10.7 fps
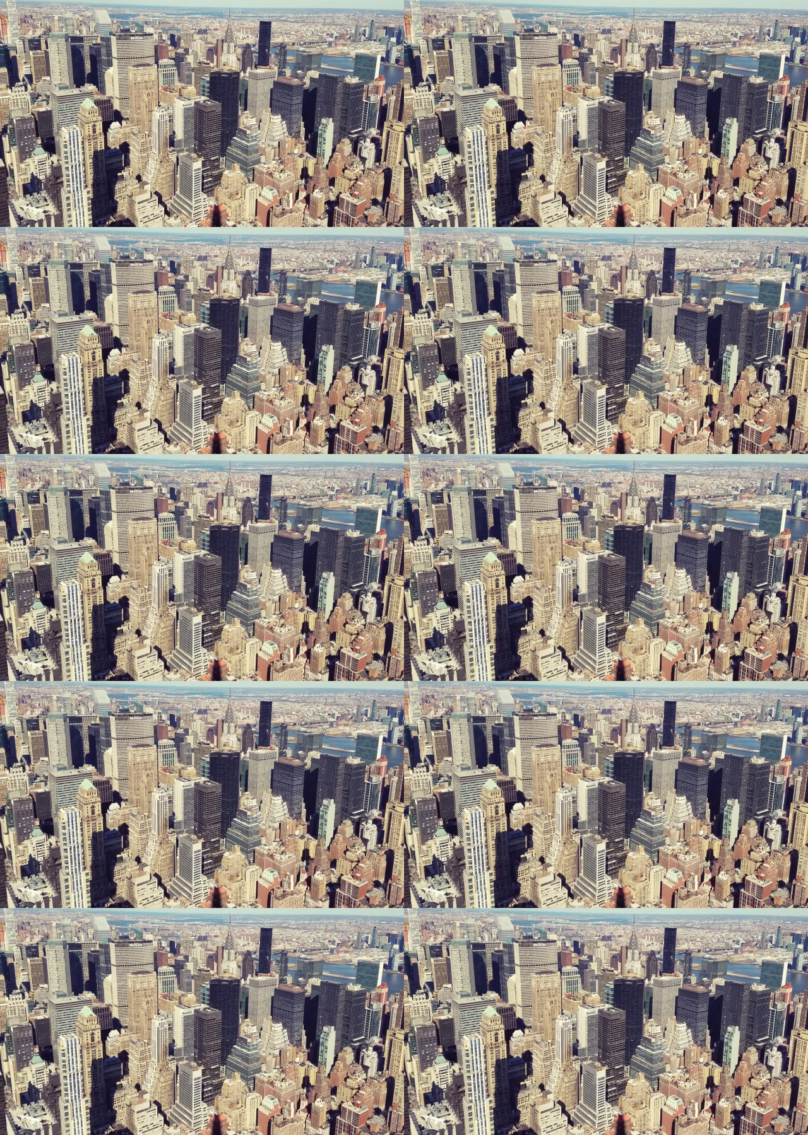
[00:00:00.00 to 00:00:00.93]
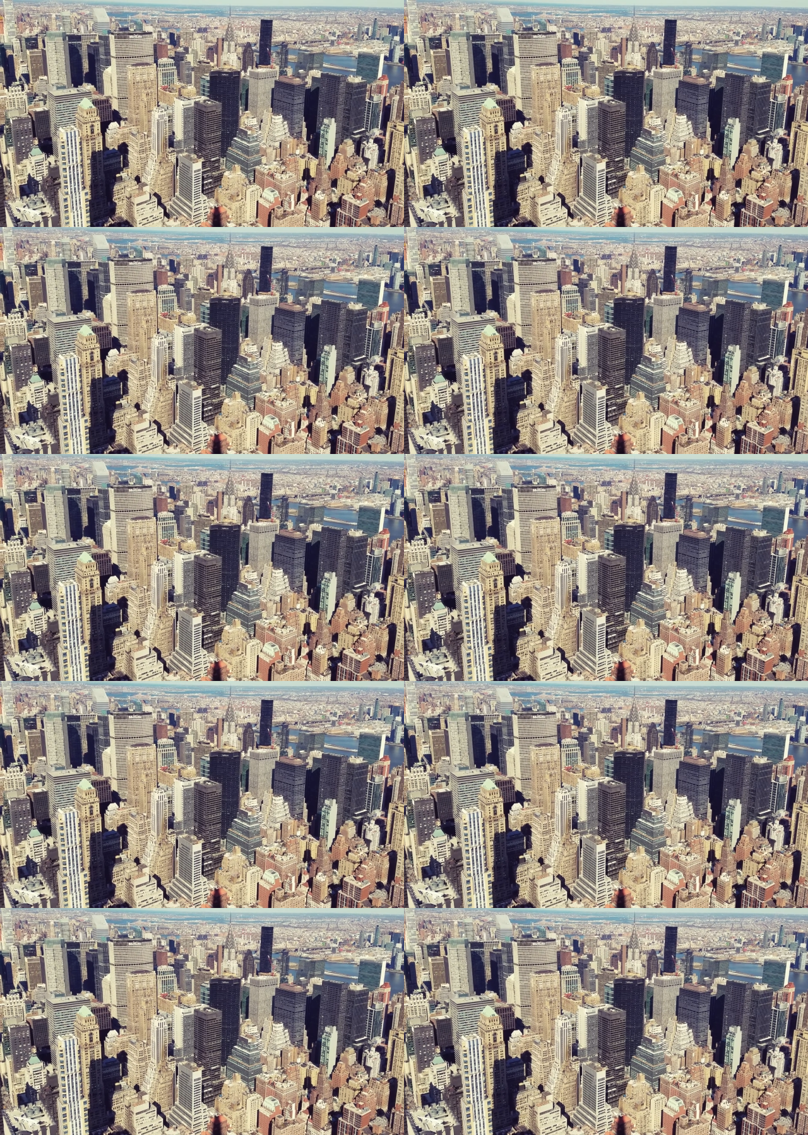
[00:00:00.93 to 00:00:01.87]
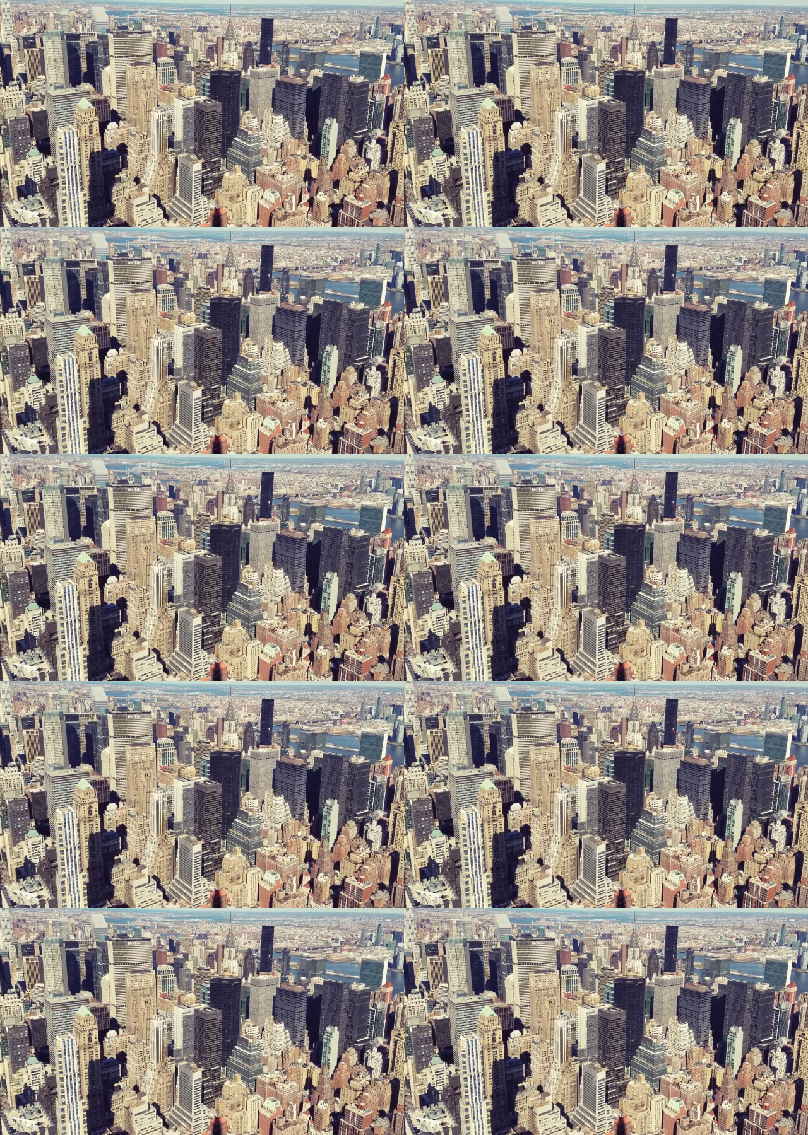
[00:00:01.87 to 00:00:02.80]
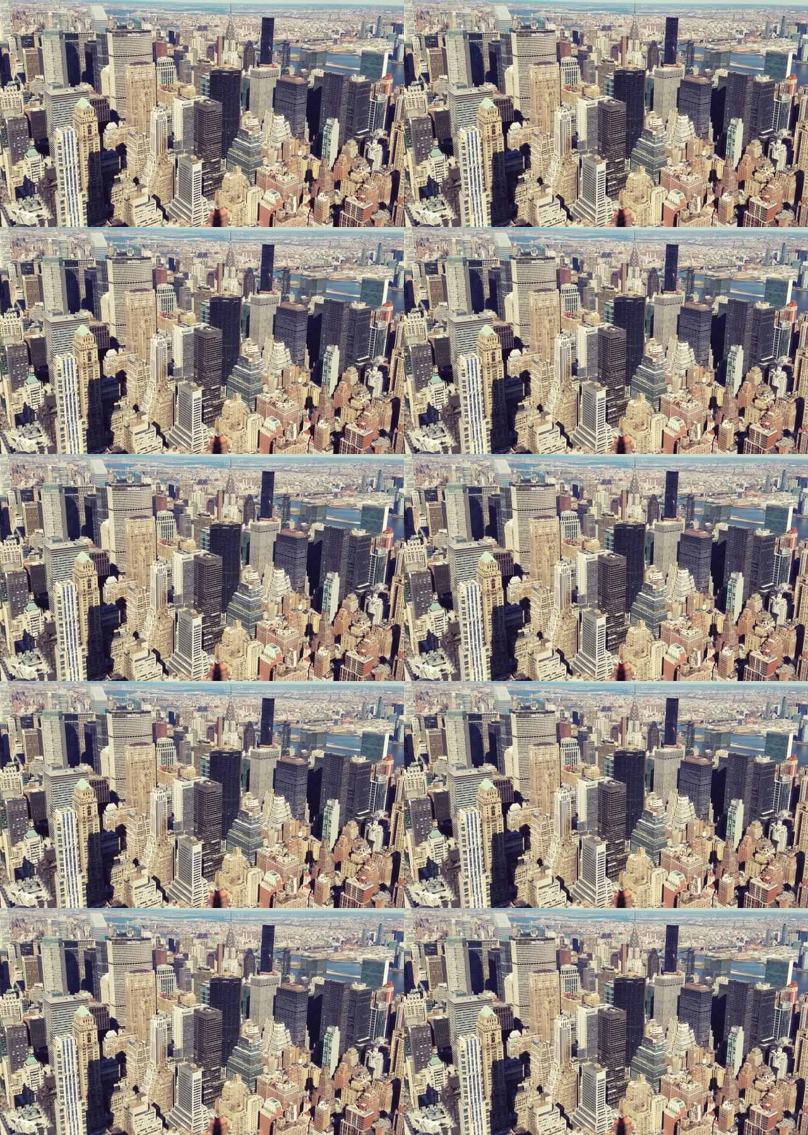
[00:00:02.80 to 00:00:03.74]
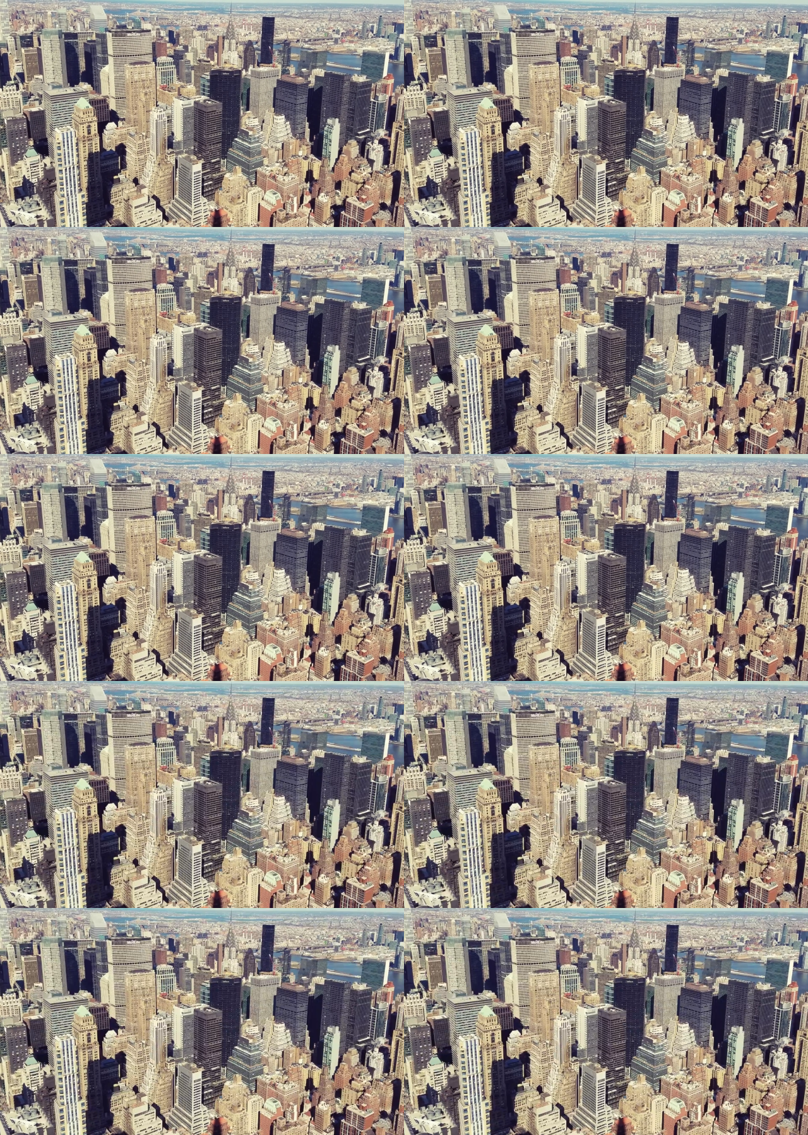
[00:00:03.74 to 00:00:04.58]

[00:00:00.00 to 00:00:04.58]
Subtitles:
(no speaker visible)